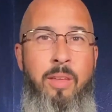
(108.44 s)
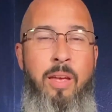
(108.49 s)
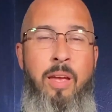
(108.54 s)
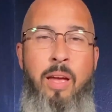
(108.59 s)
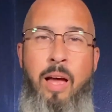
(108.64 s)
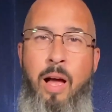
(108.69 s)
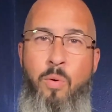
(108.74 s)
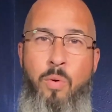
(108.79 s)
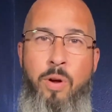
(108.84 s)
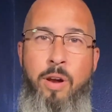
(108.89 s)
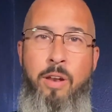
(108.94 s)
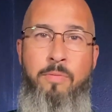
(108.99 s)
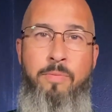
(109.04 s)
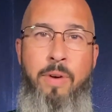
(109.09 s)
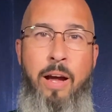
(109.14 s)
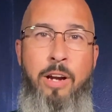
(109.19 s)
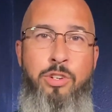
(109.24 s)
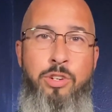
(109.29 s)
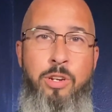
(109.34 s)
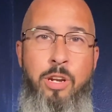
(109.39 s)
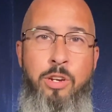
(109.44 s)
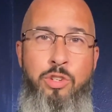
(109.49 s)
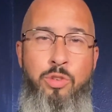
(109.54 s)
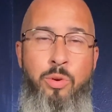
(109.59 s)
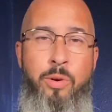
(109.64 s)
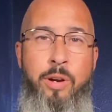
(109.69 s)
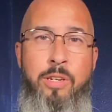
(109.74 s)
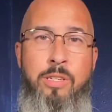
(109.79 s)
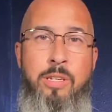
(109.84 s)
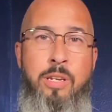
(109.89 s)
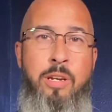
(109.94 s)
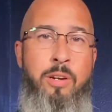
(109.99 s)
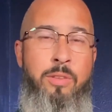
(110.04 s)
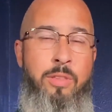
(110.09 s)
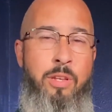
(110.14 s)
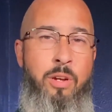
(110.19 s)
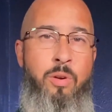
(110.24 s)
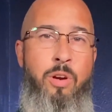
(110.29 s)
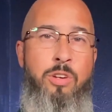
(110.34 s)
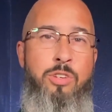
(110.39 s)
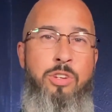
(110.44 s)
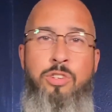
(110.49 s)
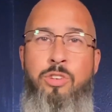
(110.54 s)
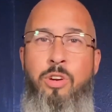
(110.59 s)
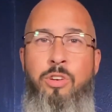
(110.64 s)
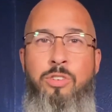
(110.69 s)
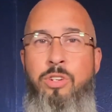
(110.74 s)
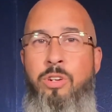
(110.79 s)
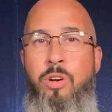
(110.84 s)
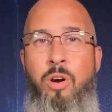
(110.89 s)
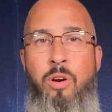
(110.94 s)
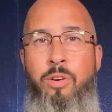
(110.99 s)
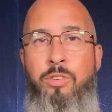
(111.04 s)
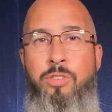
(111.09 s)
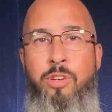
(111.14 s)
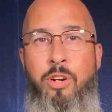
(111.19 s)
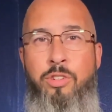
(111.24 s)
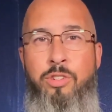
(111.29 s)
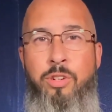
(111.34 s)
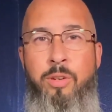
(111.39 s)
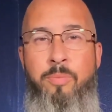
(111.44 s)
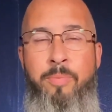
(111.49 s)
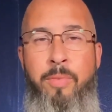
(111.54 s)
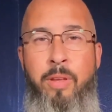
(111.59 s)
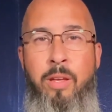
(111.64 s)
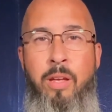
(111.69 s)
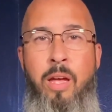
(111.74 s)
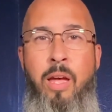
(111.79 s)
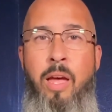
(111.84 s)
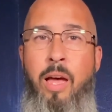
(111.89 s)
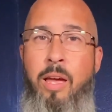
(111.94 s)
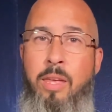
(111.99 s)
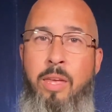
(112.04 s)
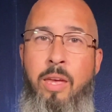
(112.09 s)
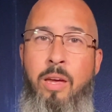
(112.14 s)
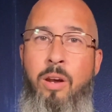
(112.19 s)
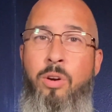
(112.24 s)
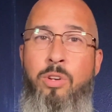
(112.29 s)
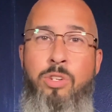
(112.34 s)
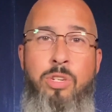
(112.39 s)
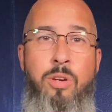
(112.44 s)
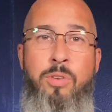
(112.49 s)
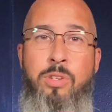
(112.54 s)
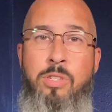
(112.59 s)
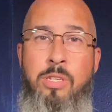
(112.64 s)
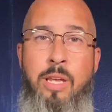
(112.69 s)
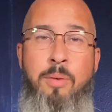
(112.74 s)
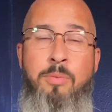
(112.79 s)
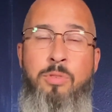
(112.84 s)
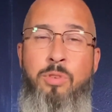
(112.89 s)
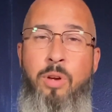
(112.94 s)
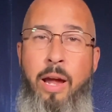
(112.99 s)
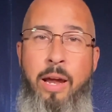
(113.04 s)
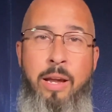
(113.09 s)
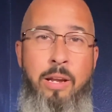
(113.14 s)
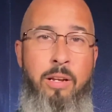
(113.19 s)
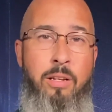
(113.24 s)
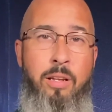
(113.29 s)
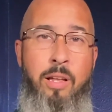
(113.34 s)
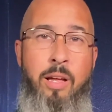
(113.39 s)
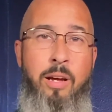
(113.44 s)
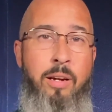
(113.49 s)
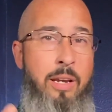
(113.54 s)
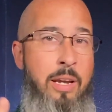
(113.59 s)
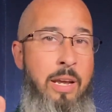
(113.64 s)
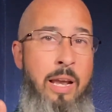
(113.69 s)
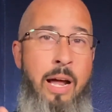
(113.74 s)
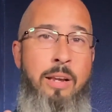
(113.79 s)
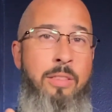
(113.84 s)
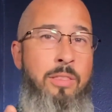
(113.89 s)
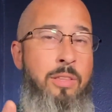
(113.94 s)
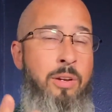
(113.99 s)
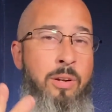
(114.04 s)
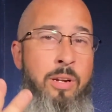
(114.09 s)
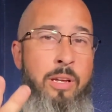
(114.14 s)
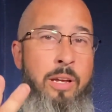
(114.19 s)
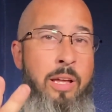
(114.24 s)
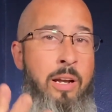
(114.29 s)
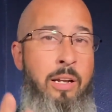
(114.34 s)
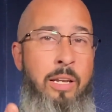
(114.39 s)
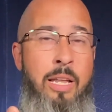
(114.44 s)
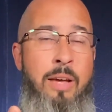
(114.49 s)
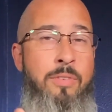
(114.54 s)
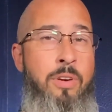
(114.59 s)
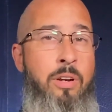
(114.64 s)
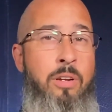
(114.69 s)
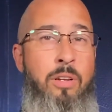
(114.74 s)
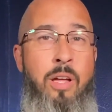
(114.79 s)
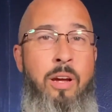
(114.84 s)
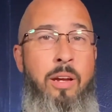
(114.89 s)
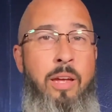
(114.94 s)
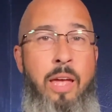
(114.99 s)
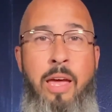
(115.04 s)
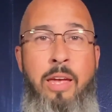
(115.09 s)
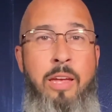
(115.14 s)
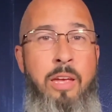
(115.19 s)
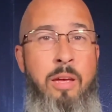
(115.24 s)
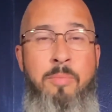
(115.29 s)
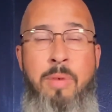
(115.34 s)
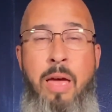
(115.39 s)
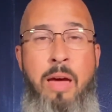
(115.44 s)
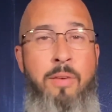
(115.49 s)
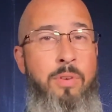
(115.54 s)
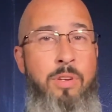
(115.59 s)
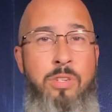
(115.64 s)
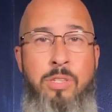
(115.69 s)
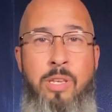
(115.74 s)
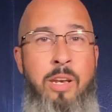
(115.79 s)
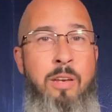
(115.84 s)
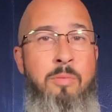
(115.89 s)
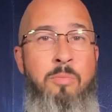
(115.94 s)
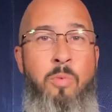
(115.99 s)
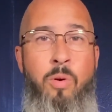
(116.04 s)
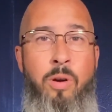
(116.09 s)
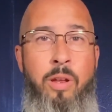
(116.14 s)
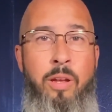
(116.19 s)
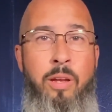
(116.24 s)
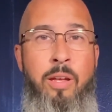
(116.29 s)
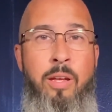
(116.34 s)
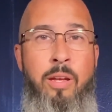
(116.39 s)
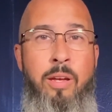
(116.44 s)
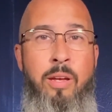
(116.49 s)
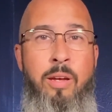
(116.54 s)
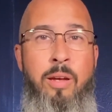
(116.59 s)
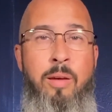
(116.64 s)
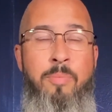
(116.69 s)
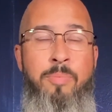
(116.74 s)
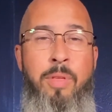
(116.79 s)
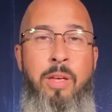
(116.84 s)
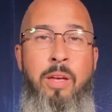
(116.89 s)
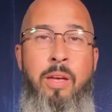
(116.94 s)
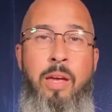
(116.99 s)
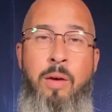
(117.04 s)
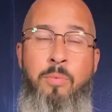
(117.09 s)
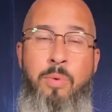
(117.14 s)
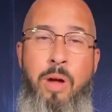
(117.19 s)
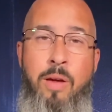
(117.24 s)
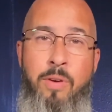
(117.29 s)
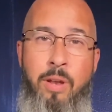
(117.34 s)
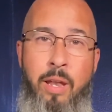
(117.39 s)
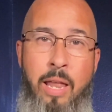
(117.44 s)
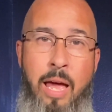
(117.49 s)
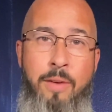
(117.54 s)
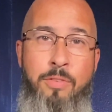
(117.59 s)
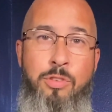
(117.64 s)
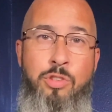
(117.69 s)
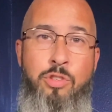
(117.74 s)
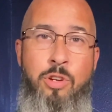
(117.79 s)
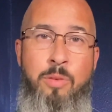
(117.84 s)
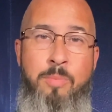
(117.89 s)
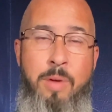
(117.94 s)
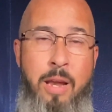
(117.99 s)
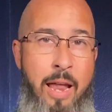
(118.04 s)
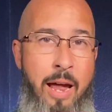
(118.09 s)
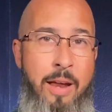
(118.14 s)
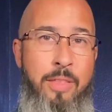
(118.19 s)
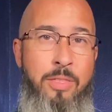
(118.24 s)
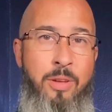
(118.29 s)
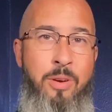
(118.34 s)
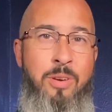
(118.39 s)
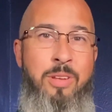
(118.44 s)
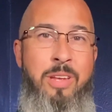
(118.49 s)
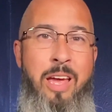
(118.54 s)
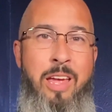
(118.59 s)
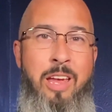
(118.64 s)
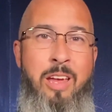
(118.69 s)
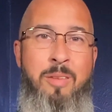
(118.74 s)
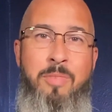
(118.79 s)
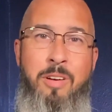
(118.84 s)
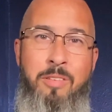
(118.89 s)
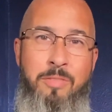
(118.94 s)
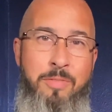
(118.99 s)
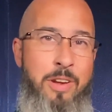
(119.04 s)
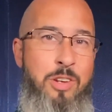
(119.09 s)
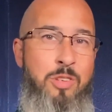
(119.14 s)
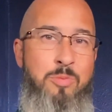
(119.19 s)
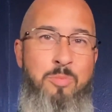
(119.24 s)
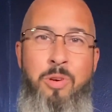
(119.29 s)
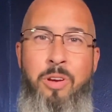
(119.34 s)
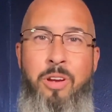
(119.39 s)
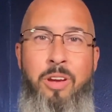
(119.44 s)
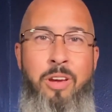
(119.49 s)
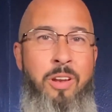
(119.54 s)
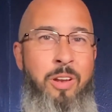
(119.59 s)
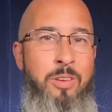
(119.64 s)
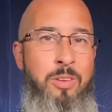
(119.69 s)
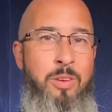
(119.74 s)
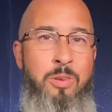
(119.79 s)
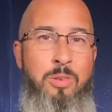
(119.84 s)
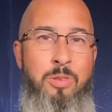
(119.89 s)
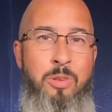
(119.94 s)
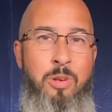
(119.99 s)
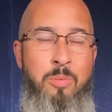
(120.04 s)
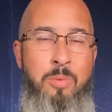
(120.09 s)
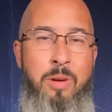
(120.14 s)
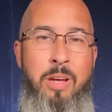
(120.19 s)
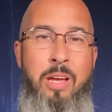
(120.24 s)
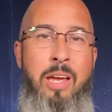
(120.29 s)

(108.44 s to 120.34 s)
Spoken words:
I want to invite you to join us here at the Christian Church in Carl Junction. Again, our service times are 8 o'clock, 9:30, and 11 o'clock a.m. every Sunday morning. And we have a live stream at 9:30 a.m. on Facebook and on YouTube.